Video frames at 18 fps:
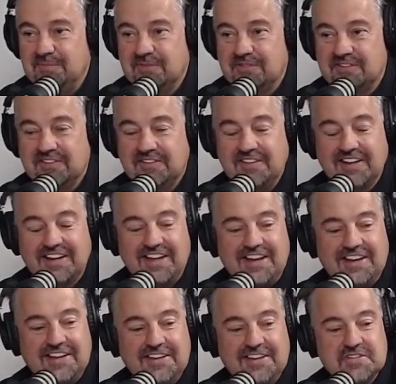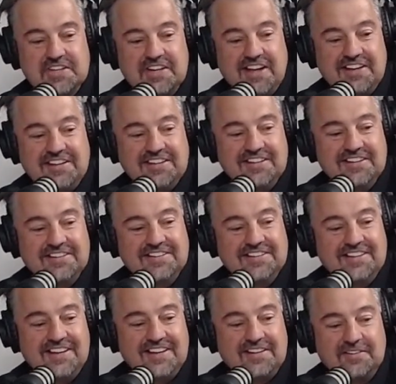So that kind of gives you an idea.
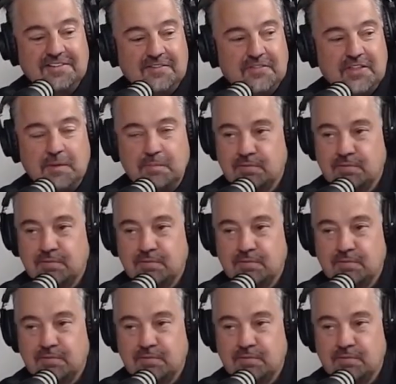I don't know if that